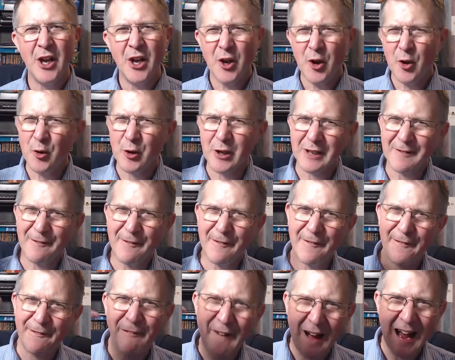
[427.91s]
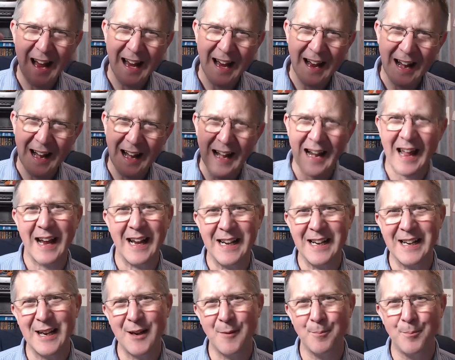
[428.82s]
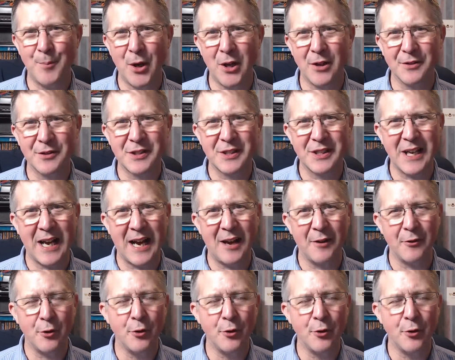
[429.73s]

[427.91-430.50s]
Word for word: who can fire lightning bolts down,